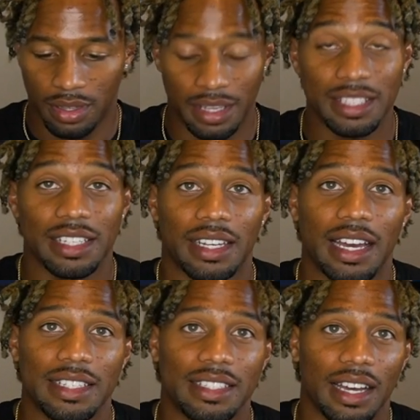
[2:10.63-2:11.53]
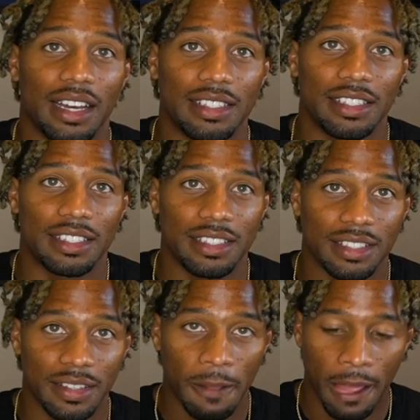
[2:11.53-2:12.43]
It's a nice size. This
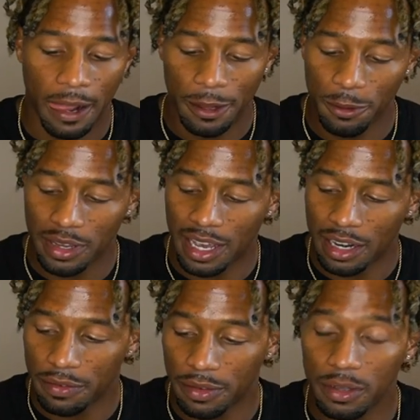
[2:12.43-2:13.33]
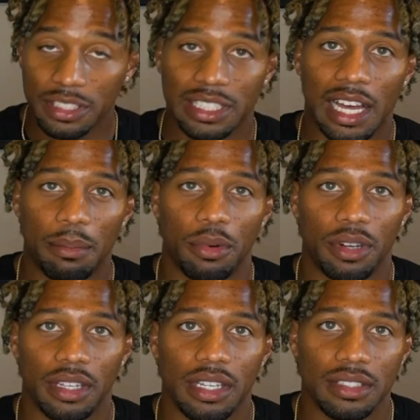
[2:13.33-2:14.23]
is you can kind of feel it's a lot
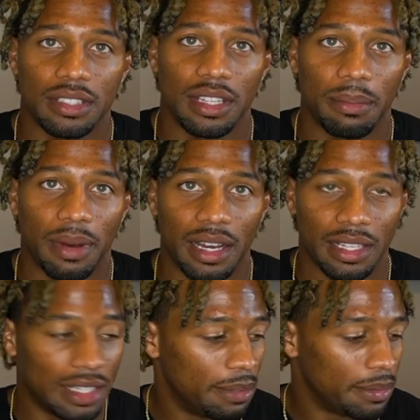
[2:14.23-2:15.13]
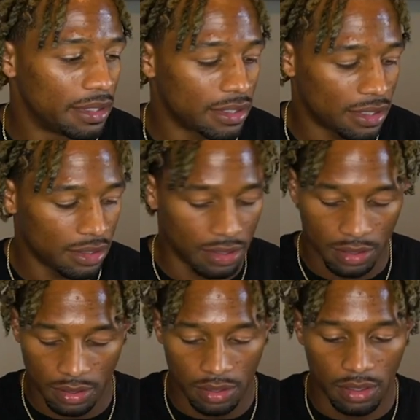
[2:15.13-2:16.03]
more dense than my Littmann's.
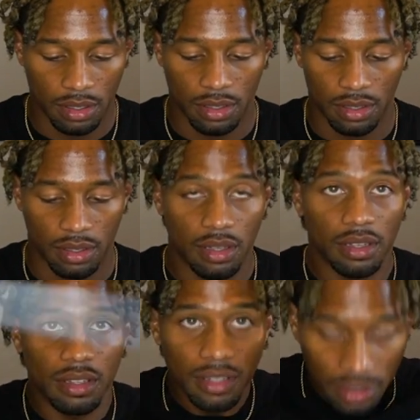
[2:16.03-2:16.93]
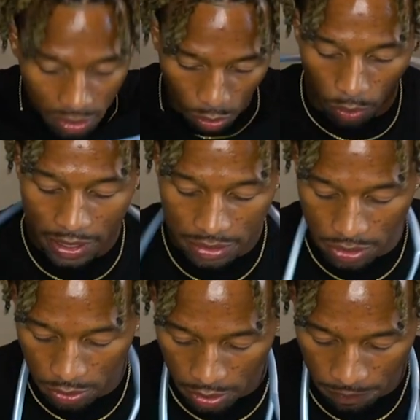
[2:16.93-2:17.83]
A little weight
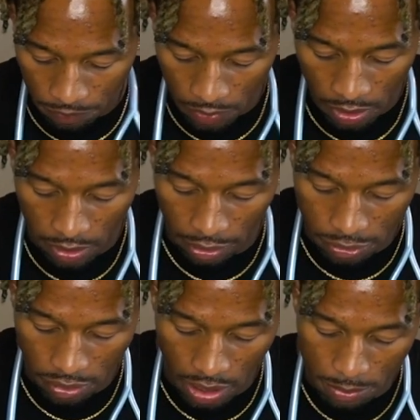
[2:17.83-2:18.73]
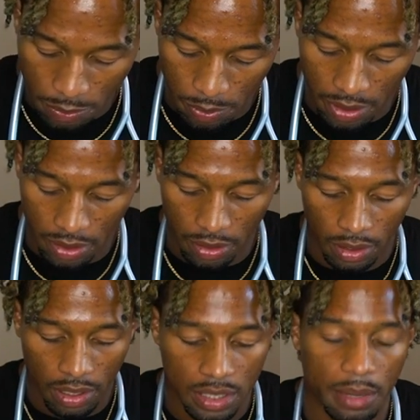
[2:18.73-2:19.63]
to it. It also comes with
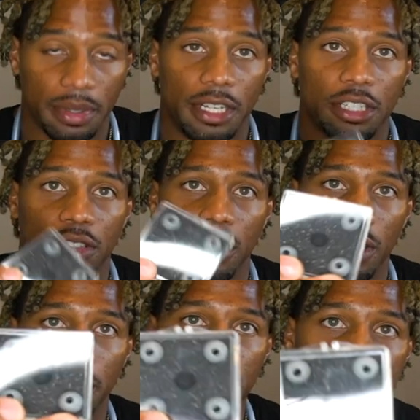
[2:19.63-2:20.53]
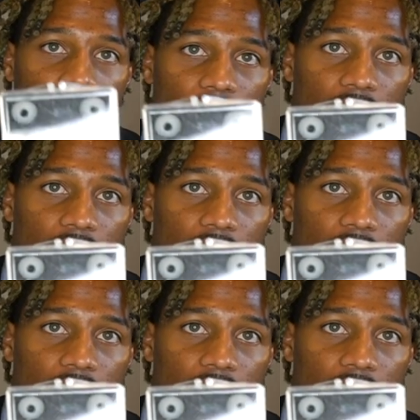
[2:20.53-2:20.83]
some additional earpieces.